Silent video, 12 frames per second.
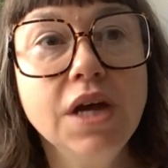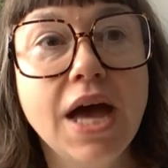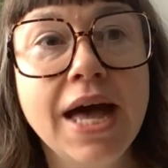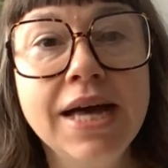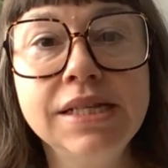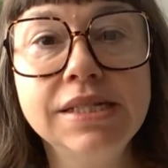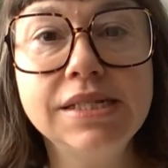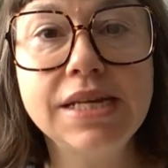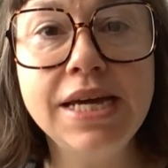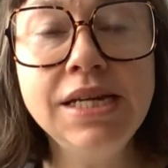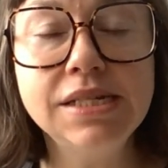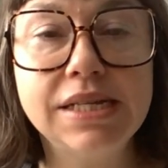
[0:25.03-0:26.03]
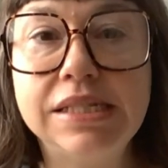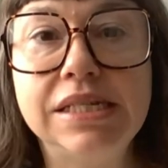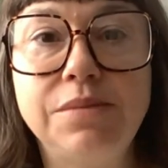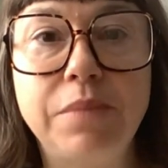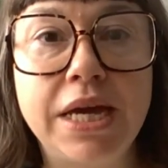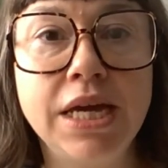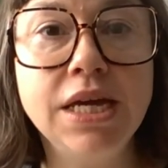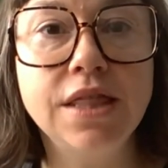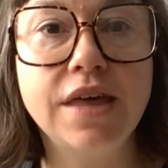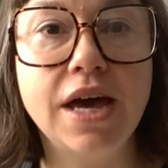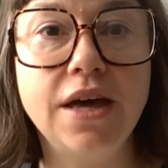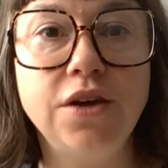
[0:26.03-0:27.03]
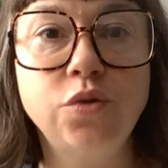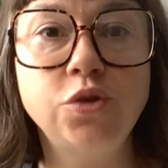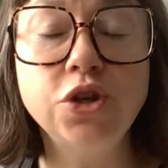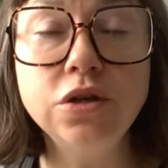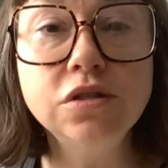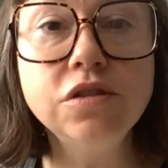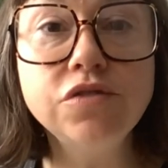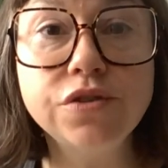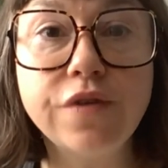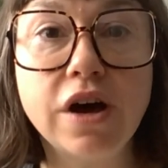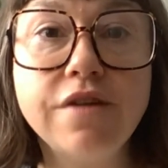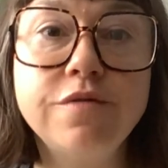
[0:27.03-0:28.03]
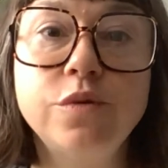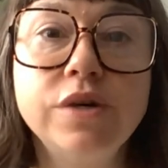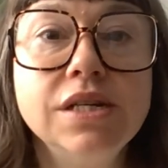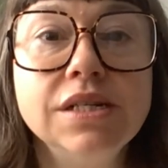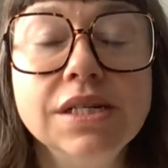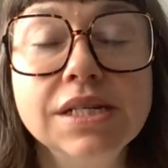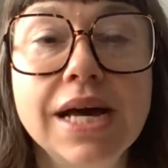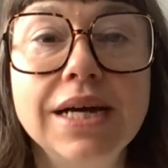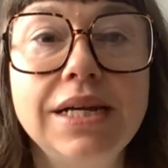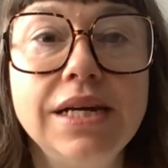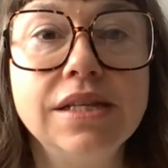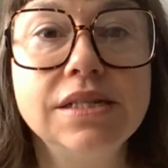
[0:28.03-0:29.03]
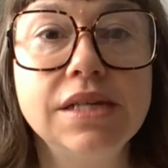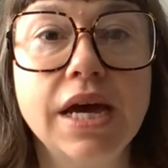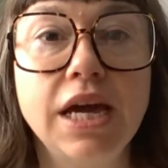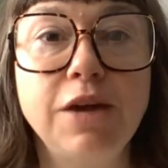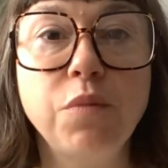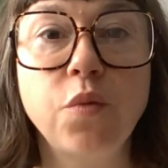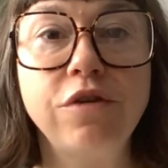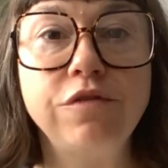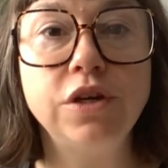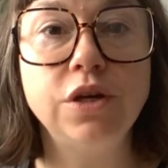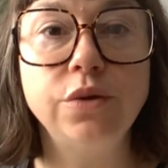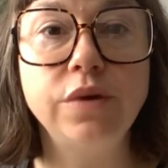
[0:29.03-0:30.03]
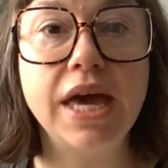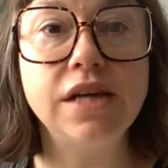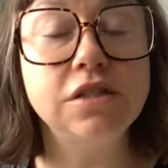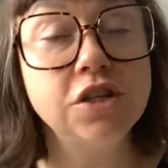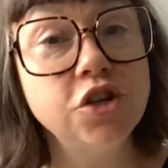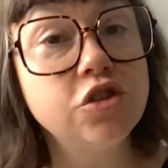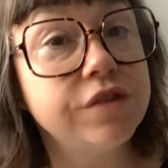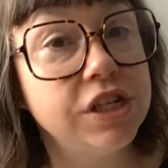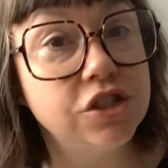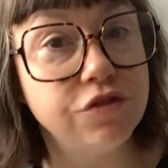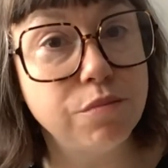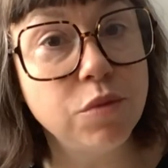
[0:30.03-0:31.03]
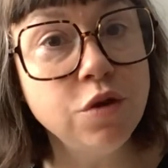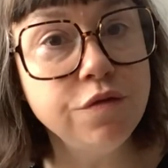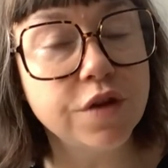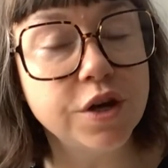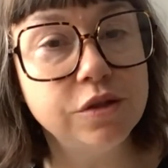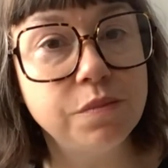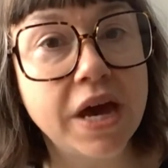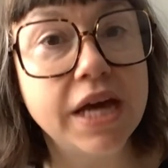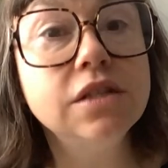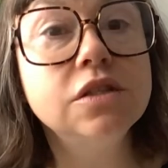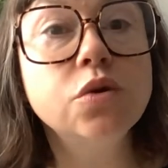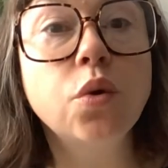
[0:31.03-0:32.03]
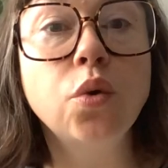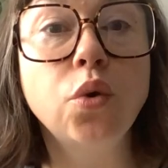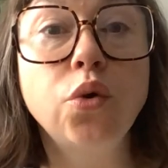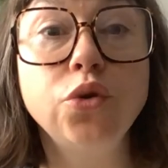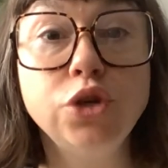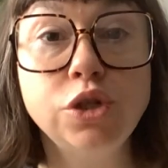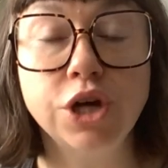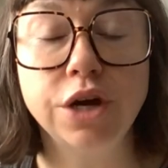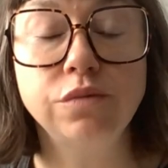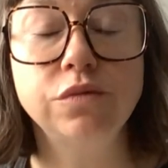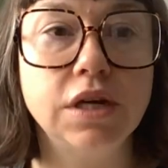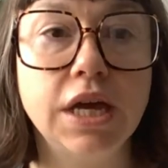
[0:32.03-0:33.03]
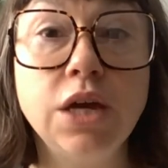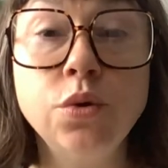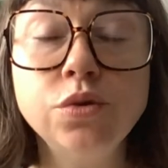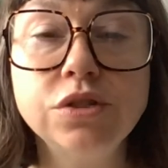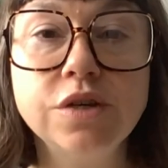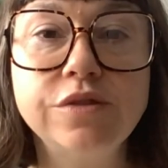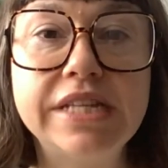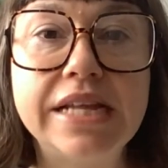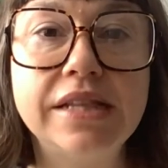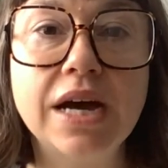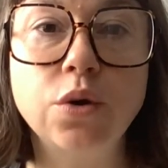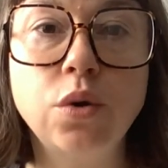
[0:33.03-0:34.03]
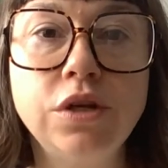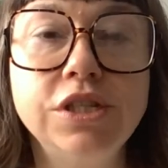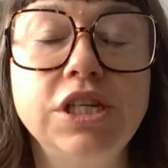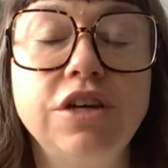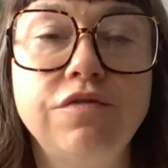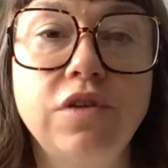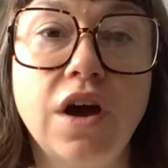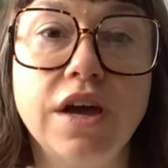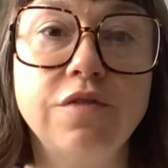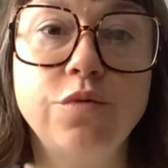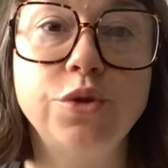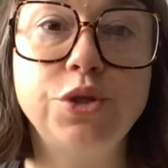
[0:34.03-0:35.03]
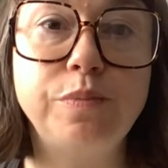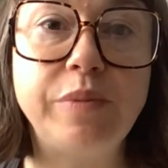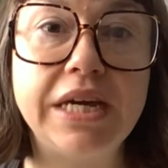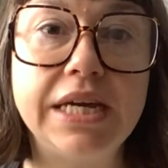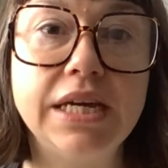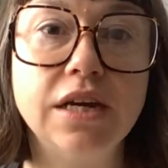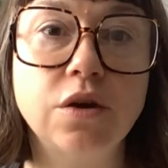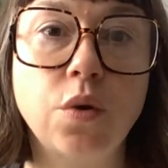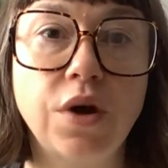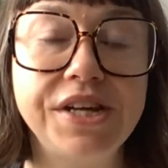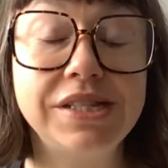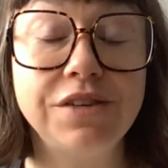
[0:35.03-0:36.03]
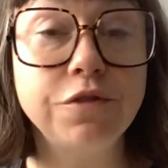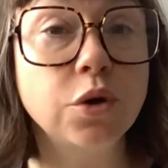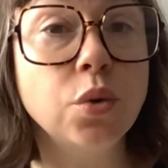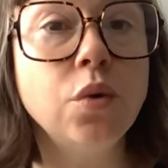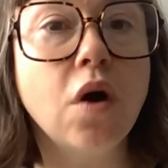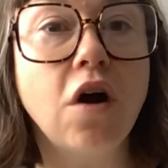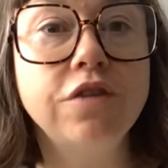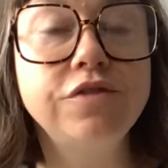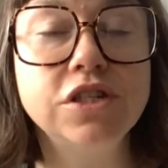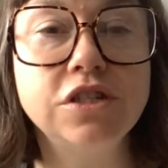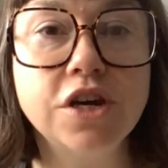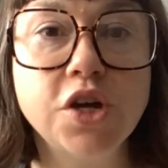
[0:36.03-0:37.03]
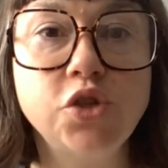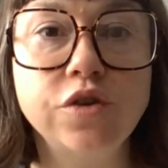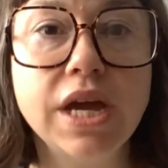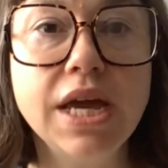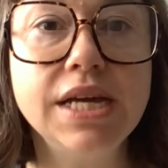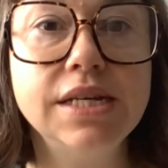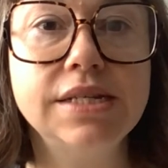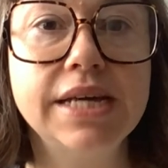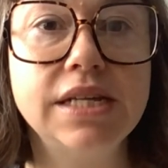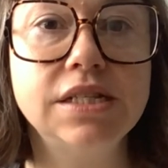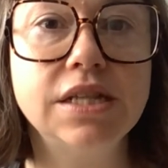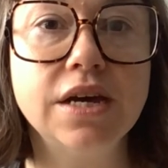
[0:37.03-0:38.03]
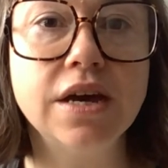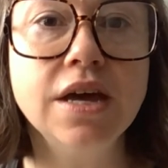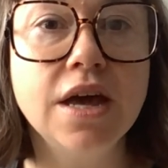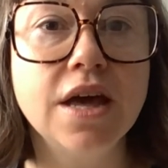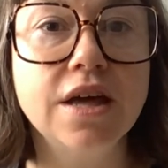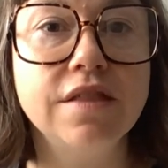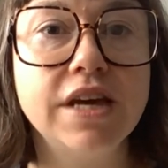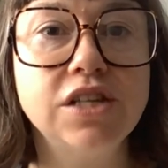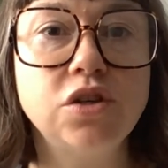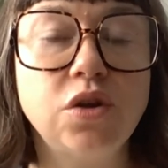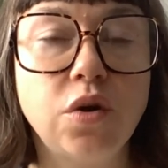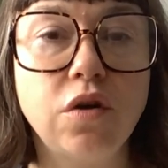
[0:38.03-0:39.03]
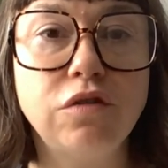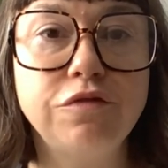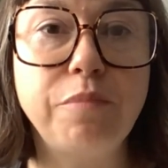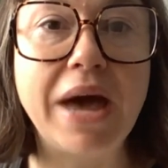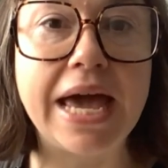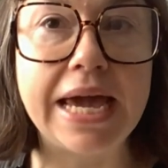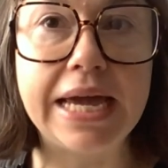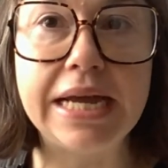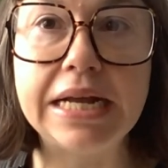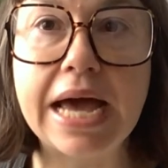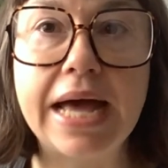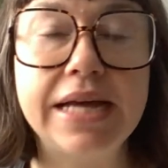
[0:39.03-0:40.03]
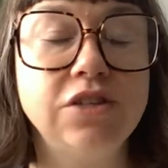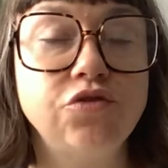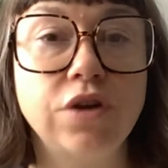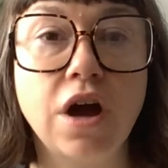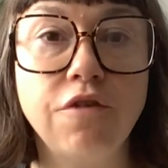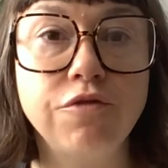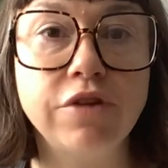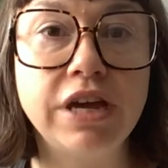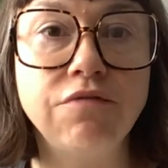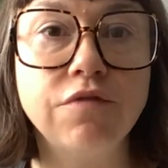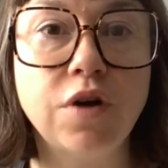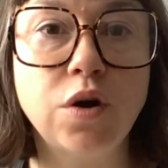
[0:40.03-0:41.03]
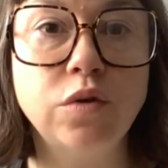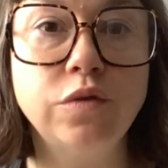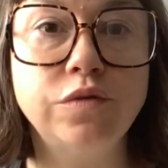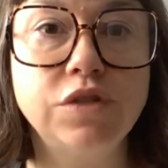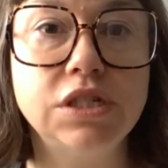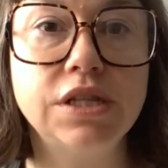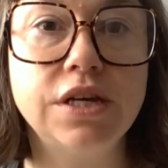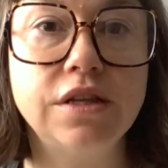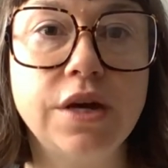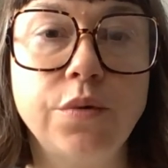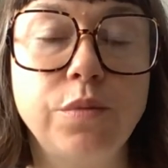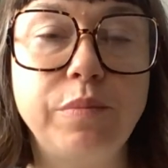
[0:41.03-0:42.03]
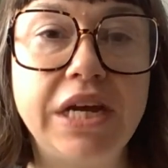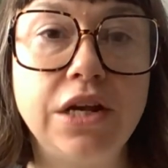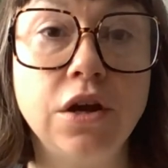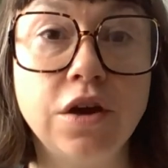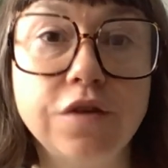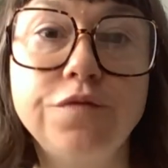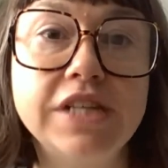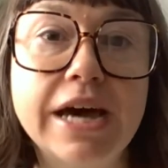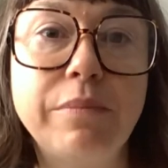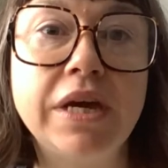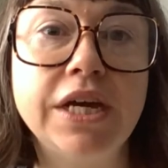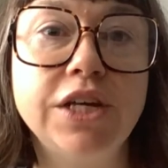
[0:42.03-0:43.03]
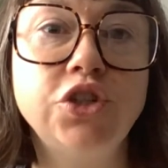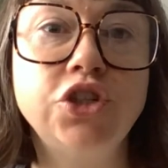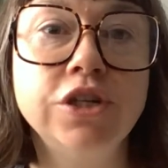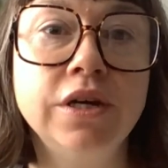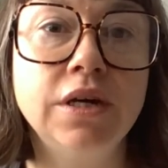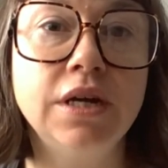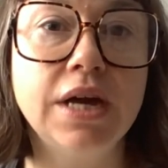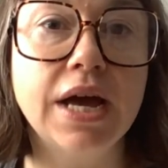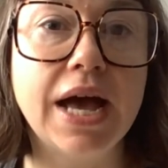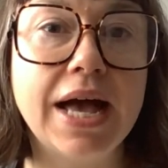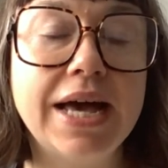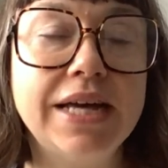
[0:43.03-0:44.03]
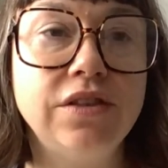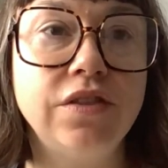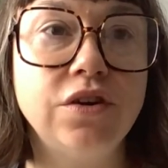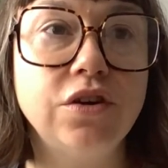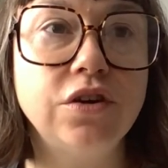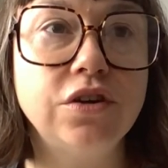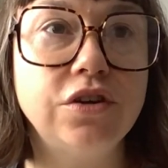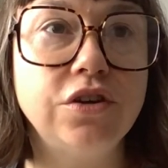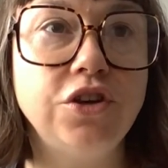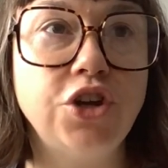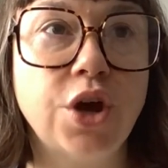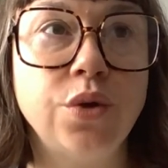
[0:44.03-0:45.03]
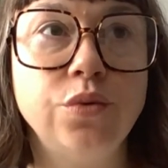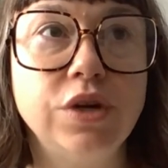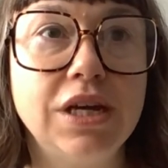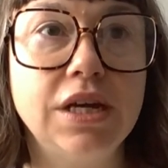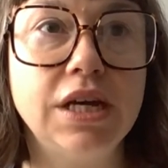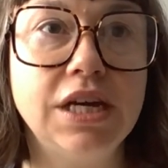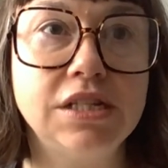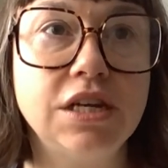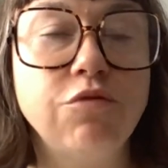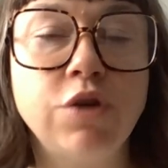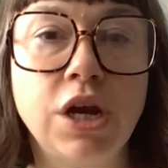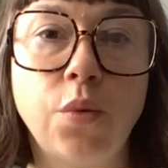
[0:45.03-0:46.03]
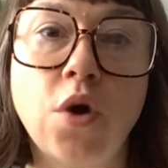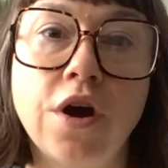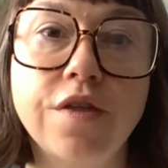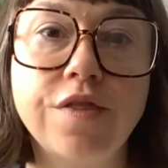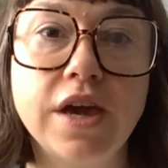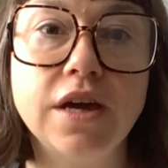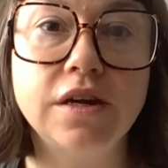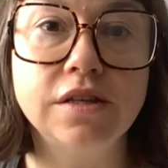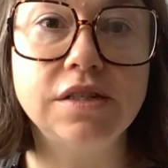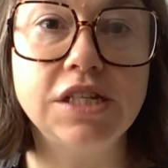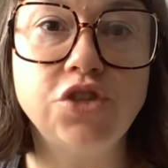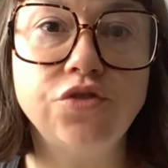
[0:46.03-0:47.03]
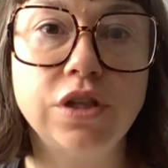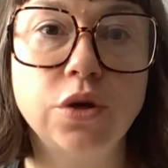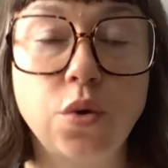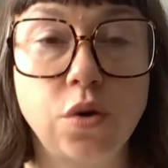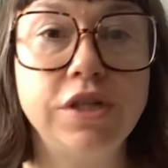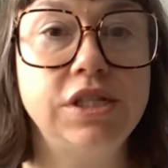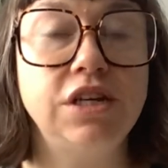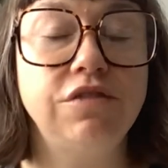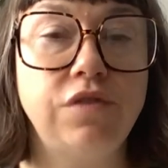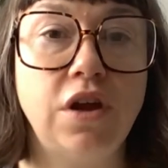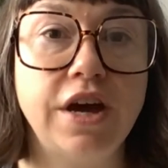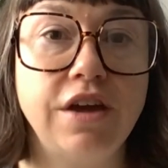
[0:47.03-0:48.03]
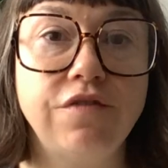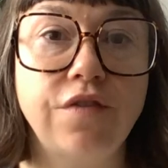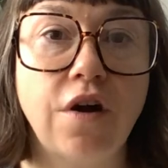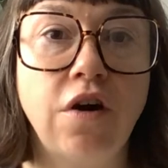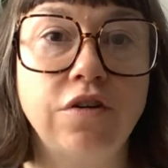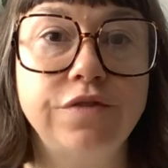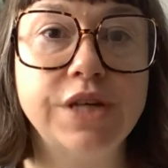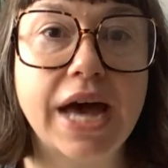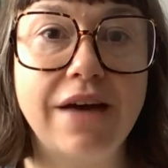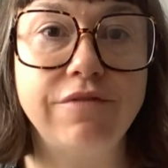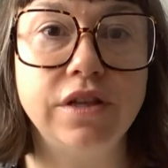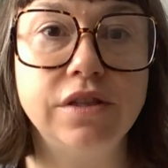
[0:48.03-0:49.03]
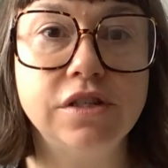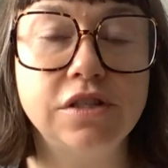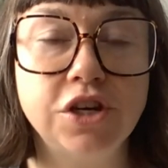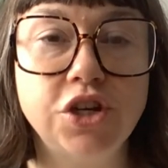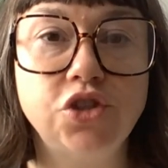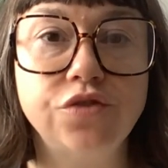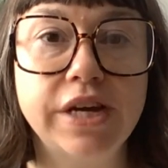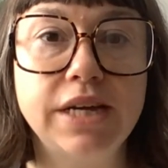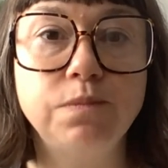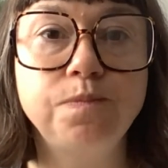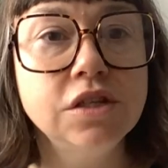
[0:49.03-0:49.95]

And he said to me that your chance of survival is exactly the same whether you get surgery to remove those mets or you don't. He also said that quality of life would be quite difficult after surgery. He said that there's a lot of pain and recovery involved and that there would be nerve damage and that, you know, is it really worth it considering the quality of life after having the surgery?